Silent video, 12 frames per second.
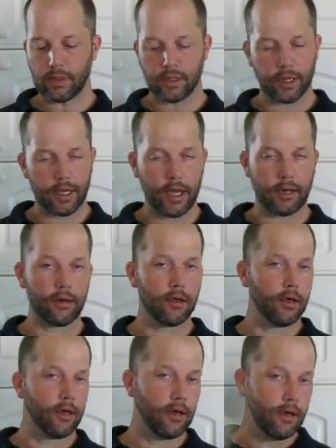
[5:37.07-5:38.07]
Again,
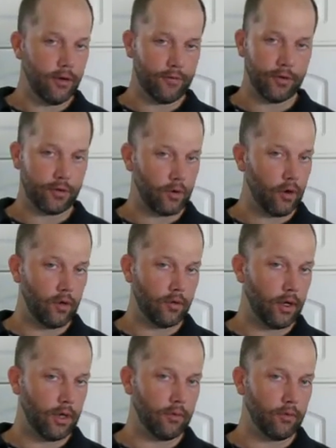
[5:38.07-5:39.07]
if you
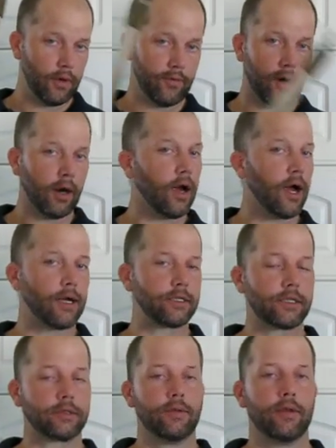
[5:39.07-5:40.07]
throw one of our
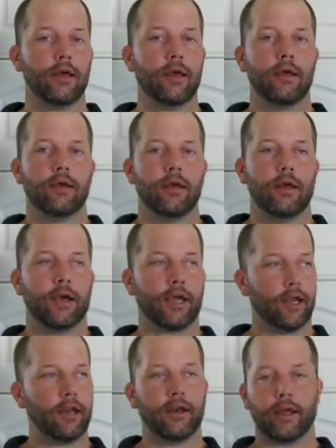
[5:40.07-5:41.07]
hawks
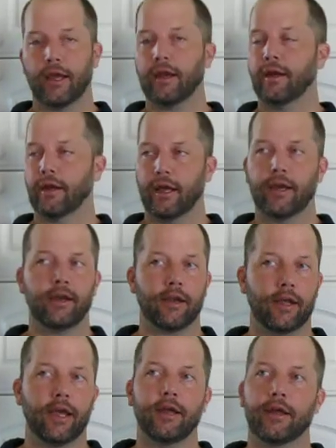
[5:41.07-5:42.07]
again and again and again and
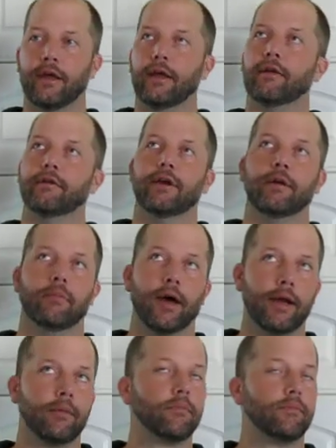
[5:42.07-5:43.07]
again, and it
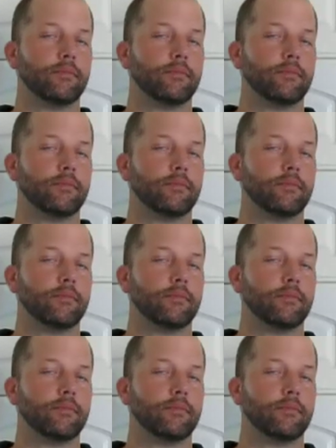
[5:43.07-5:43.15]
might